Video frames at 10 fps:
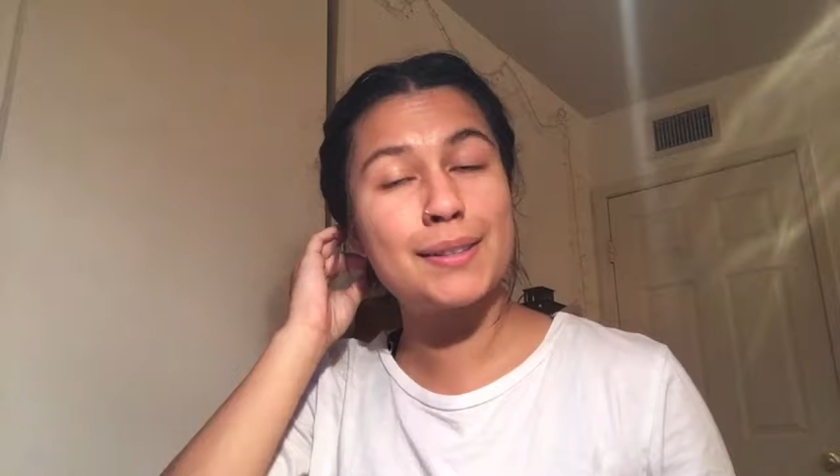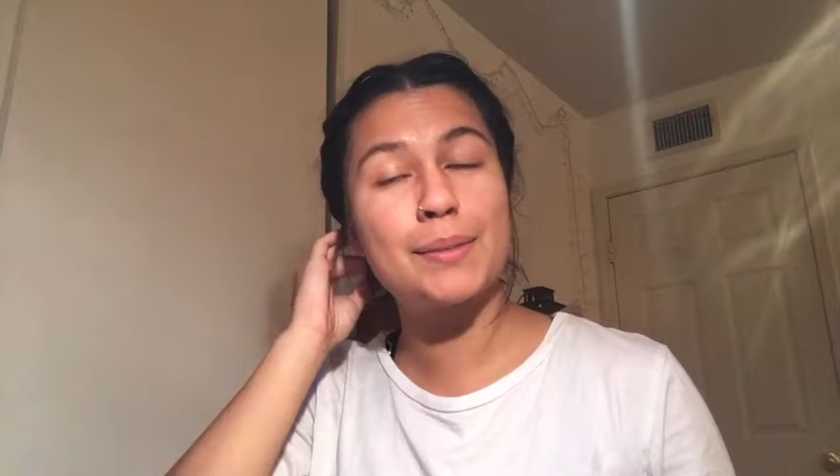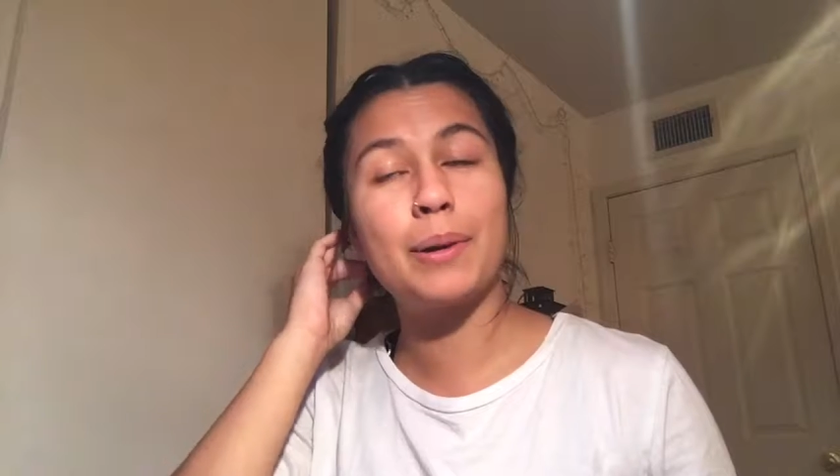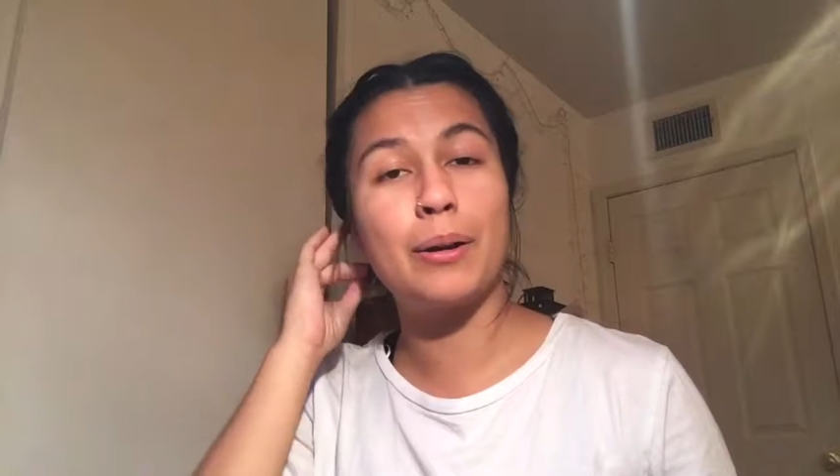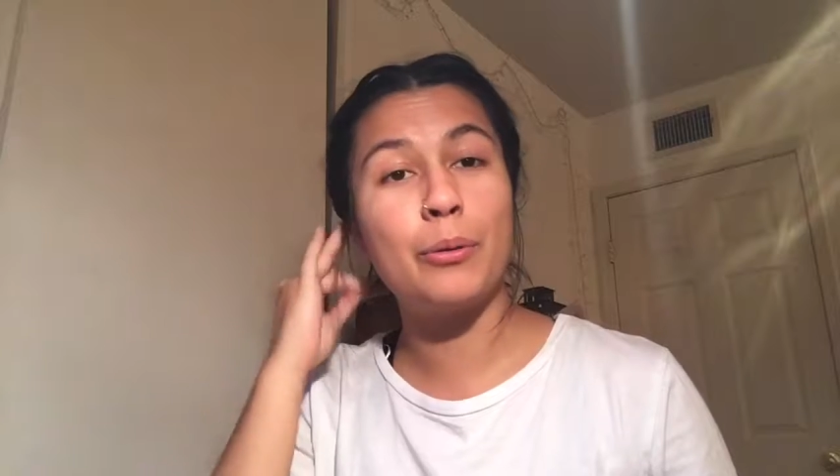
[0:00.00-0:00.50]
It
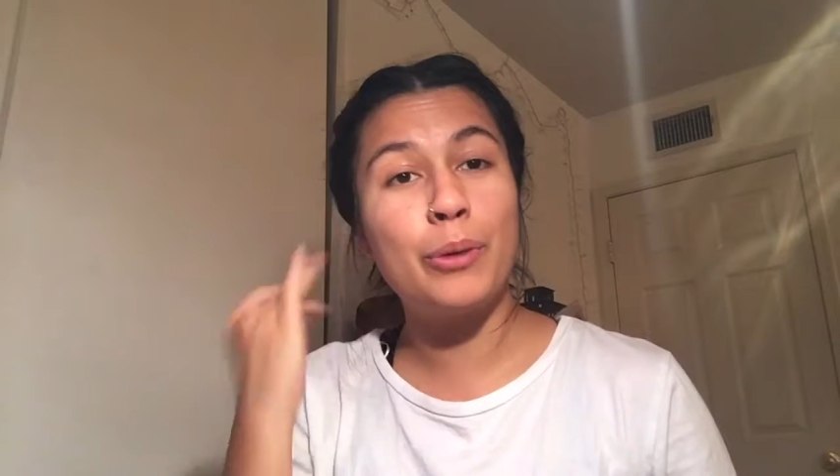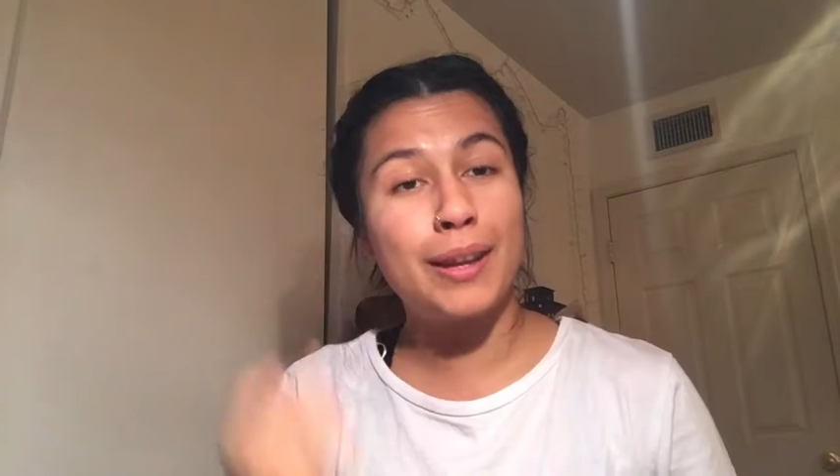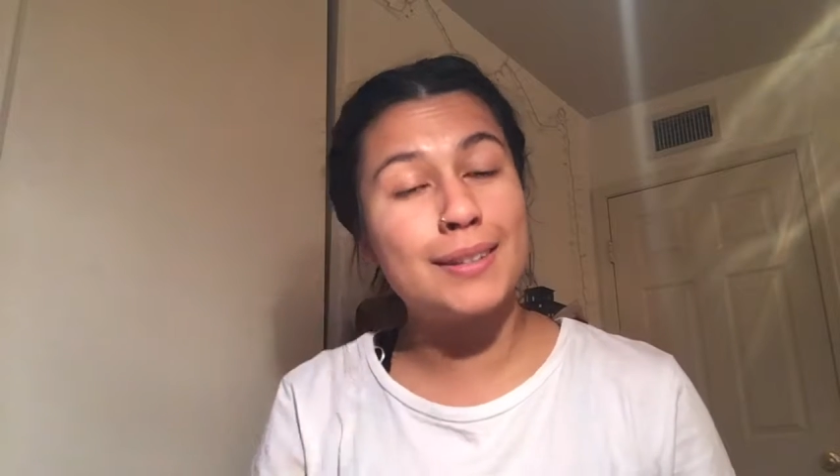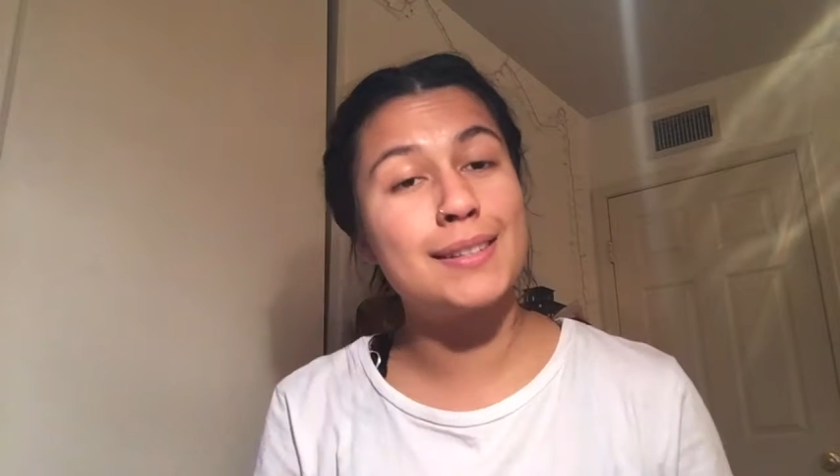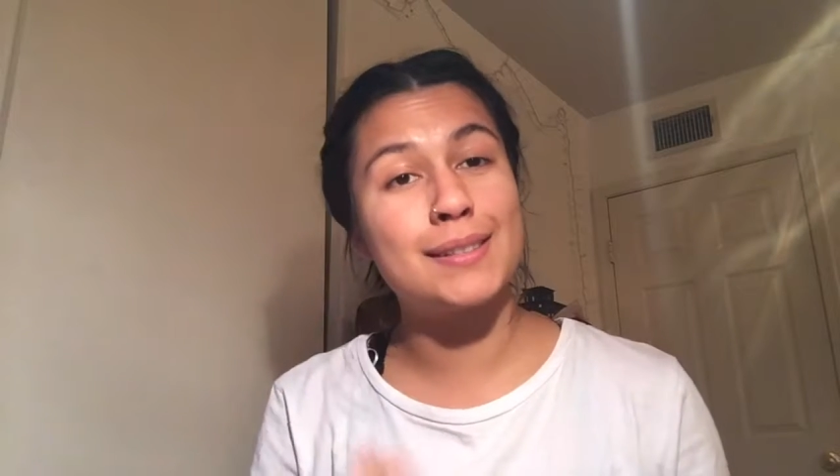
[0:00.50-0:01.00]
is about a
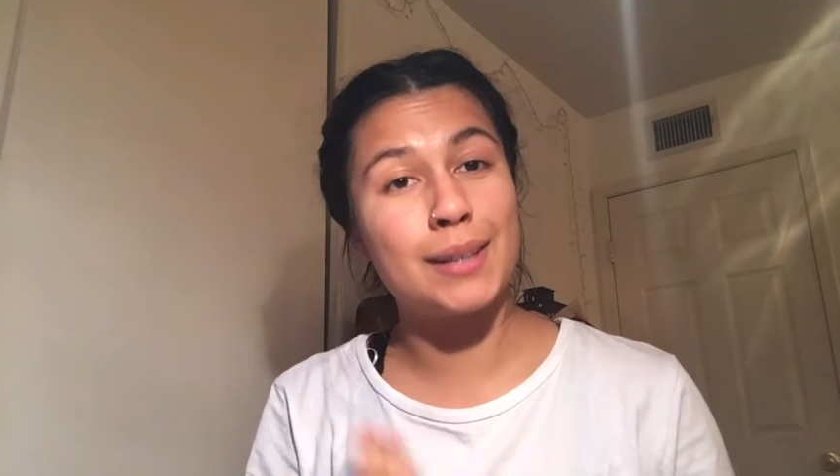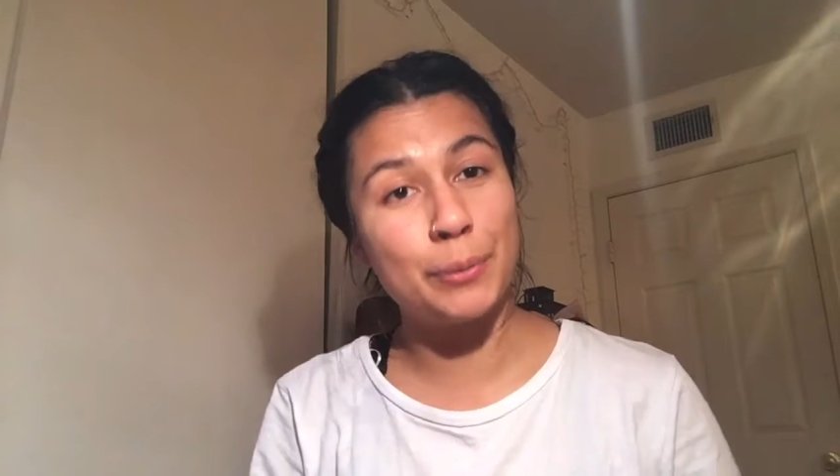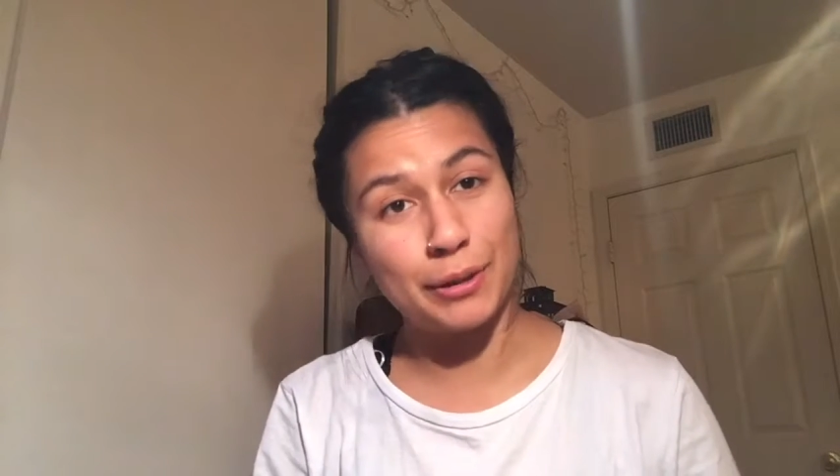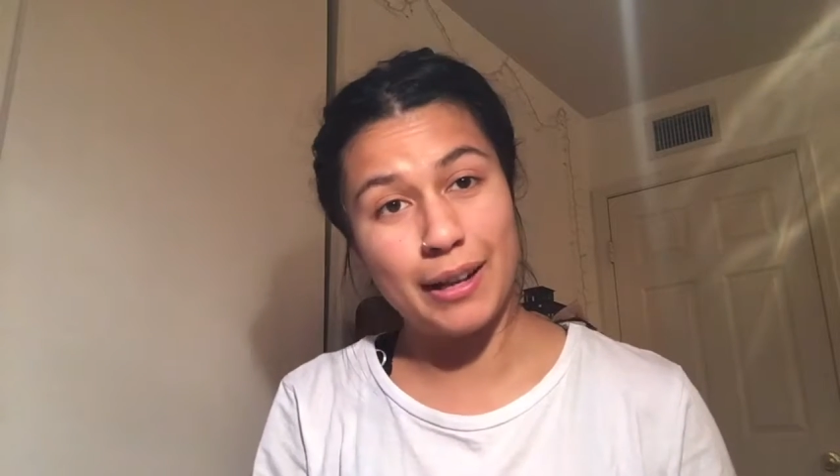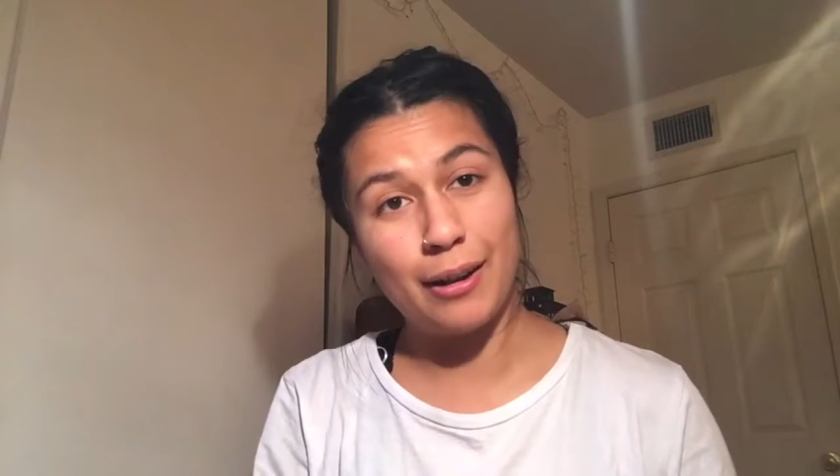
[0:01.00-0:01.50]
week into
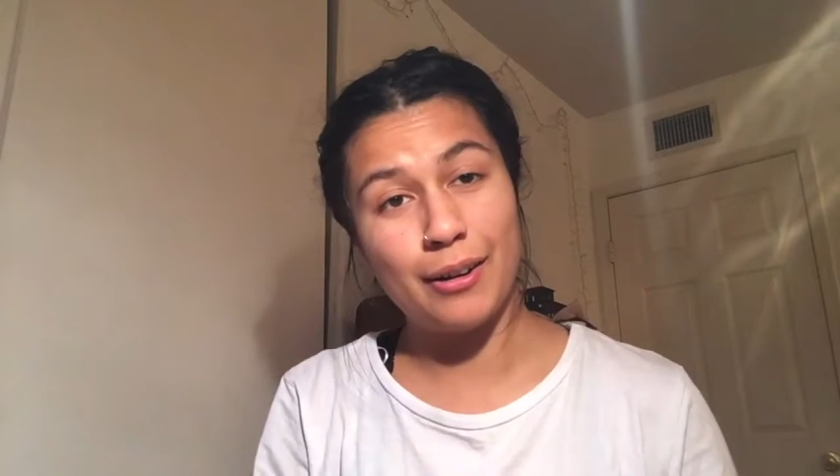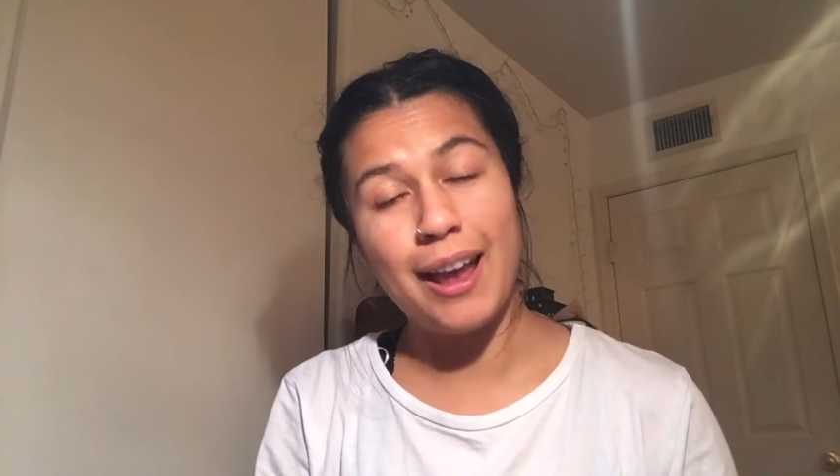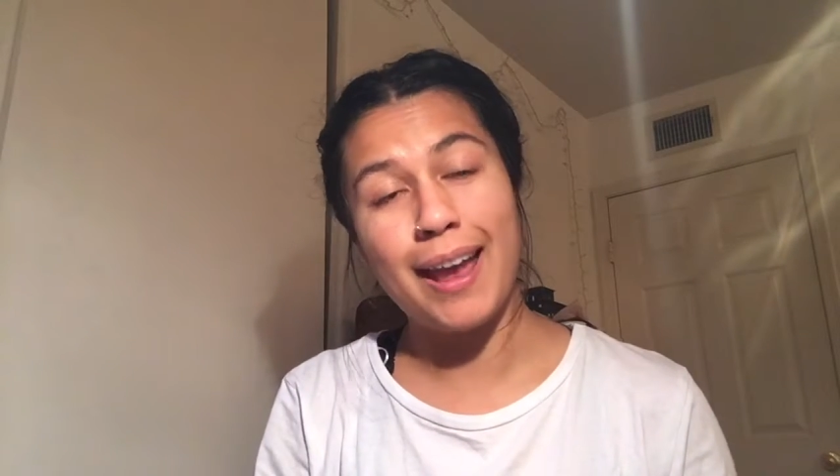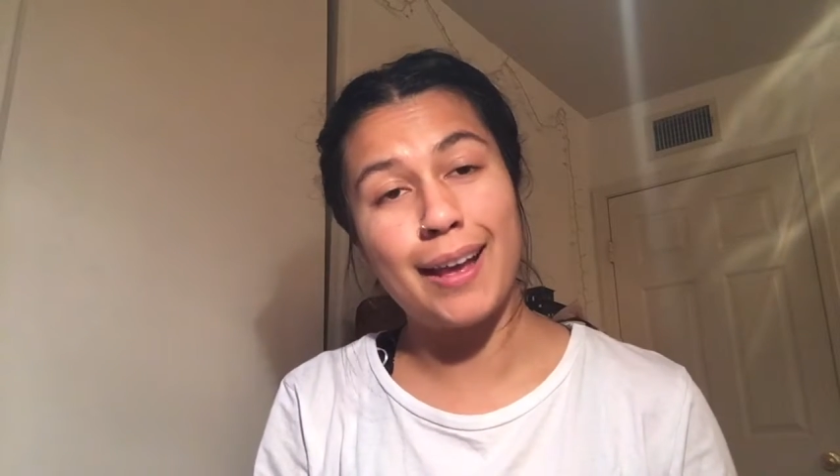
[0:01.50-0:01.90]
summer now,